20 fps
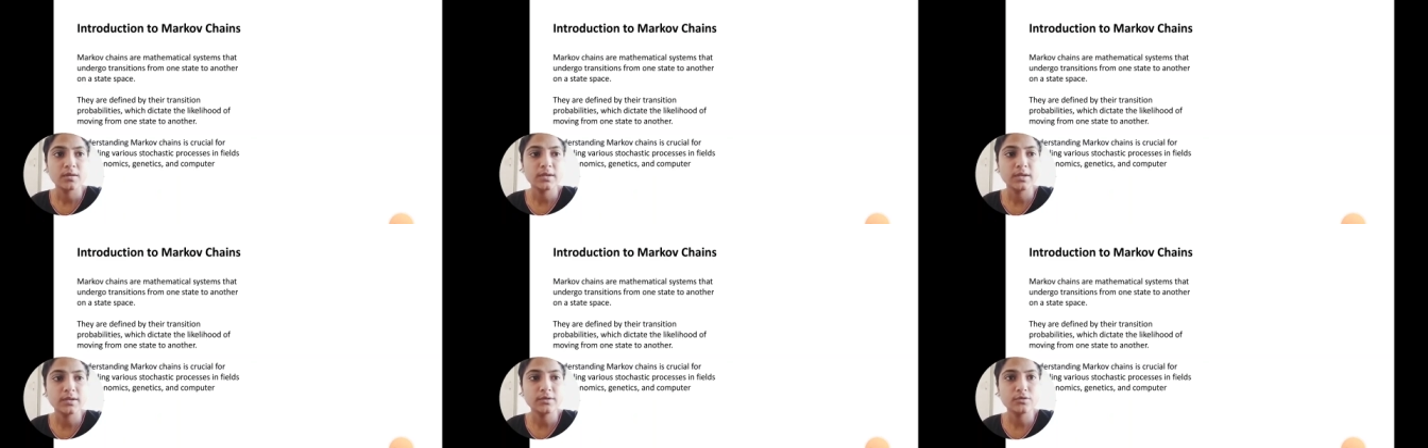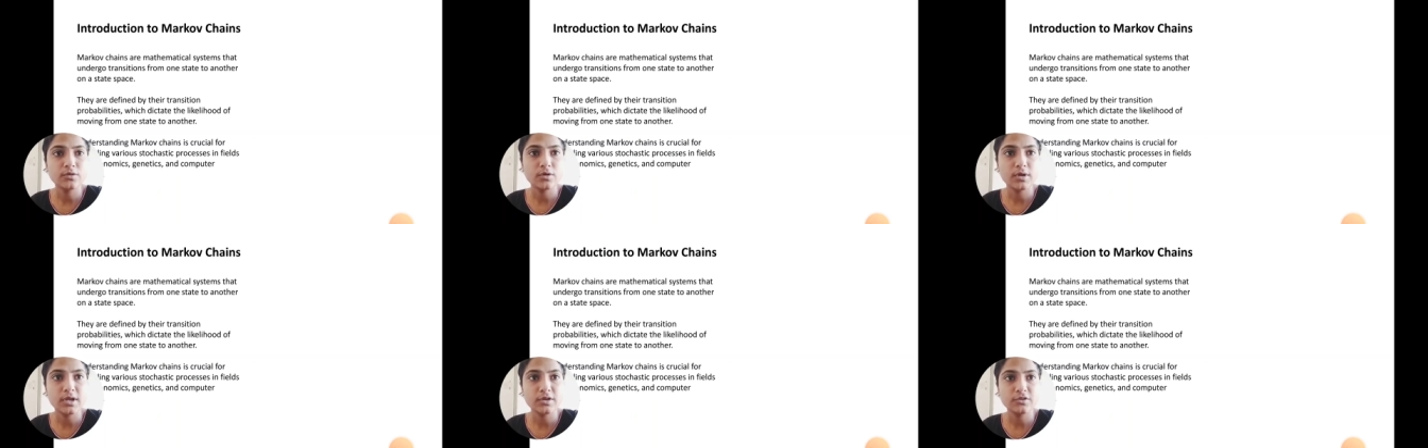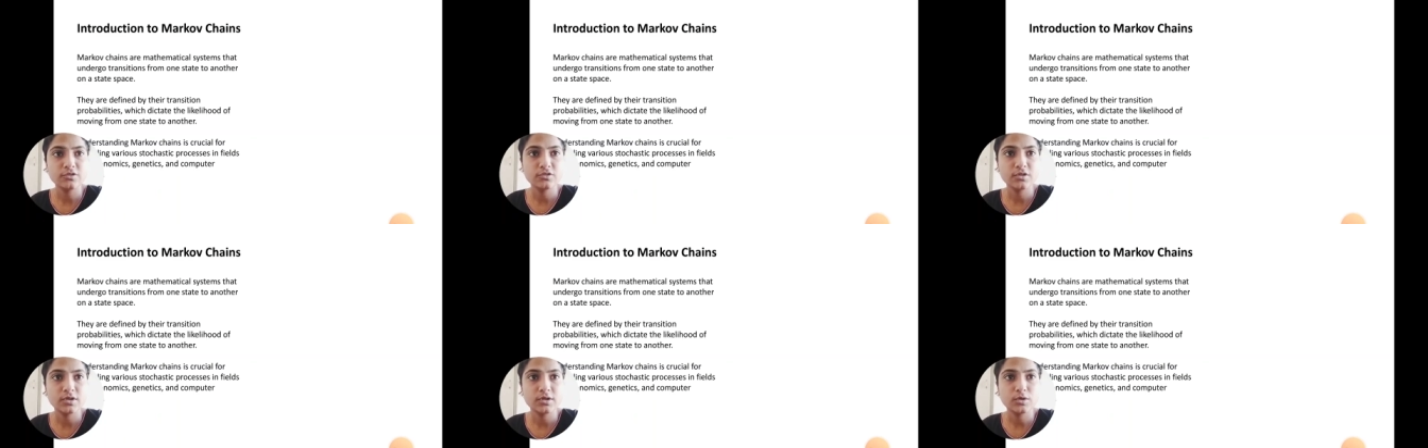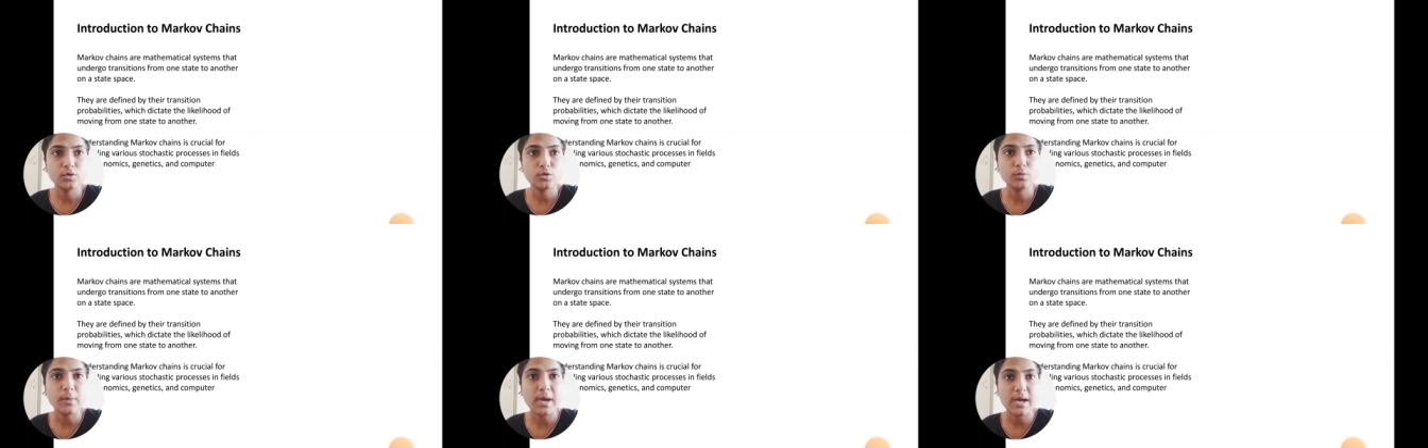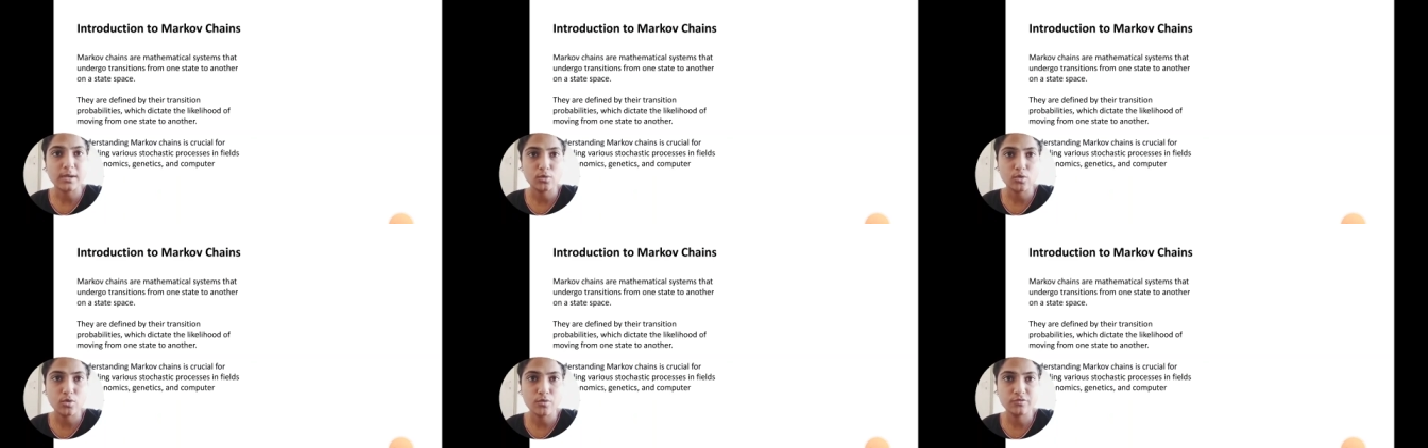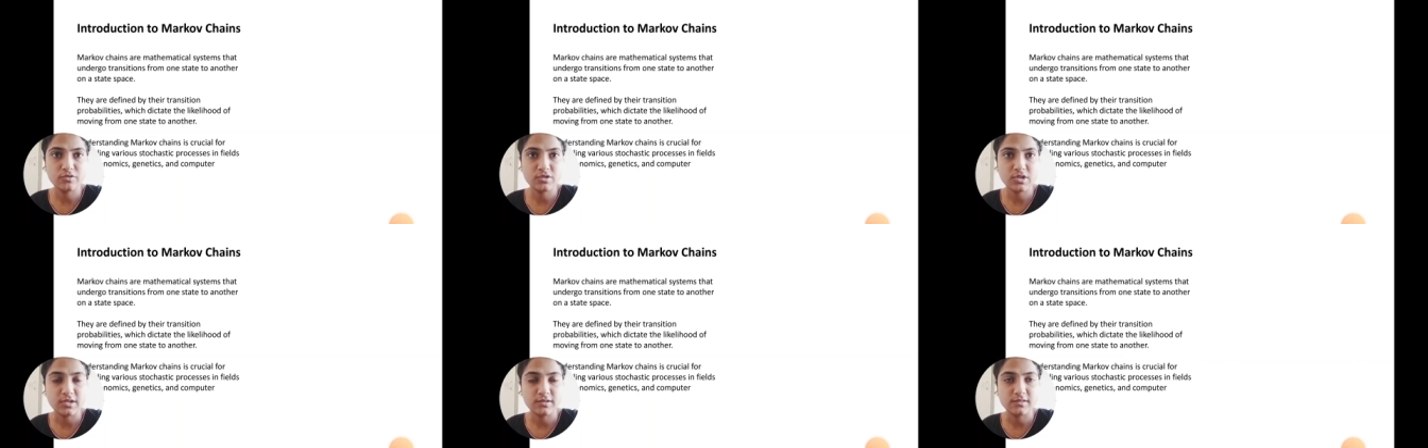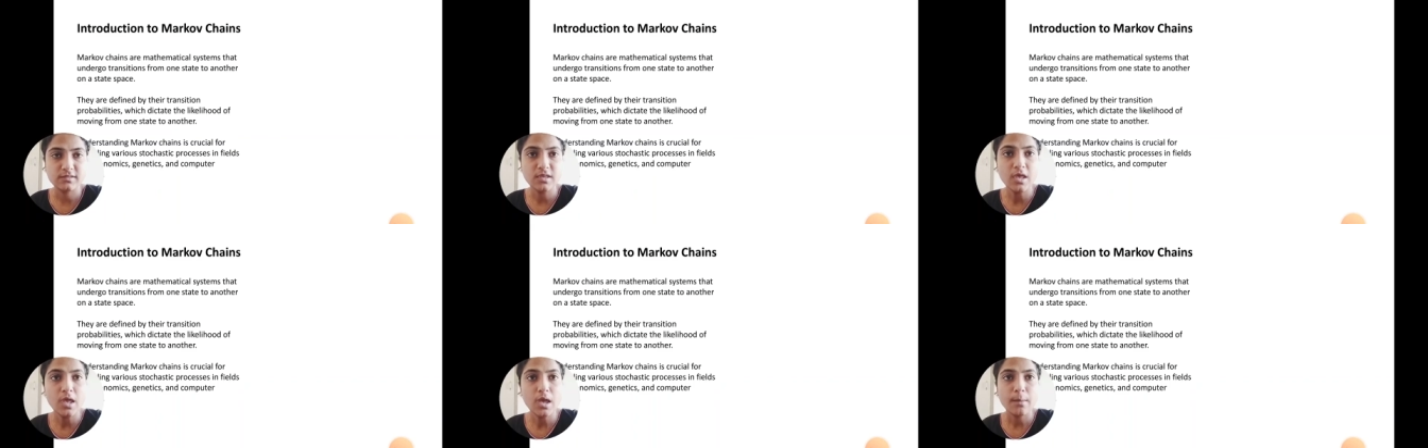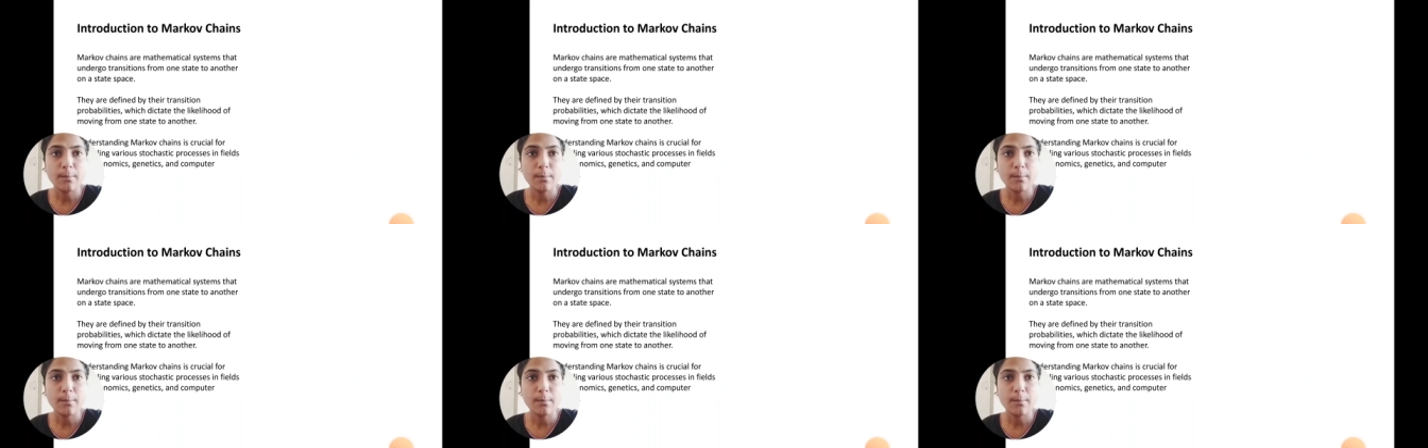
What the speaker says: Introduction to Markov chains.